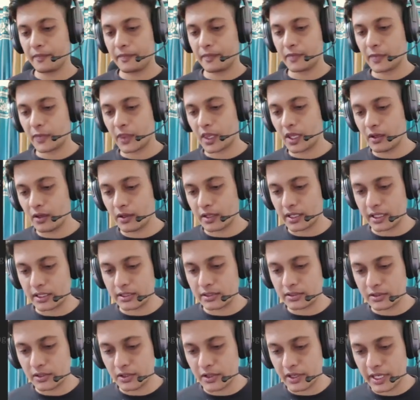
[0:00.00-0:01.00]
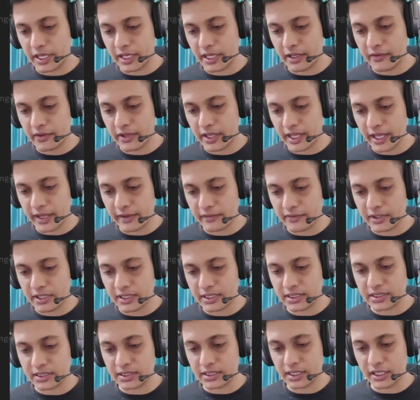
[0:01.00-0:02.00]
Okay, so here we have this
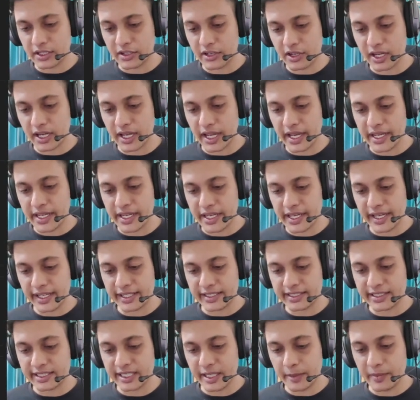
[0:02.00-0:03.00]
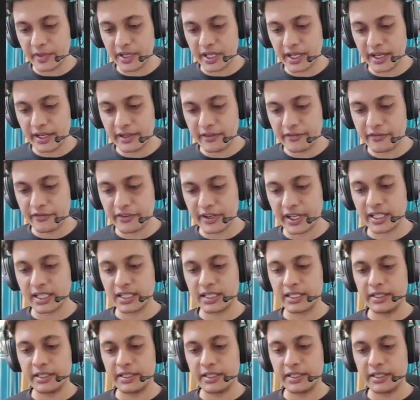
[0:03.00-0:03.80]
try, except, and finally.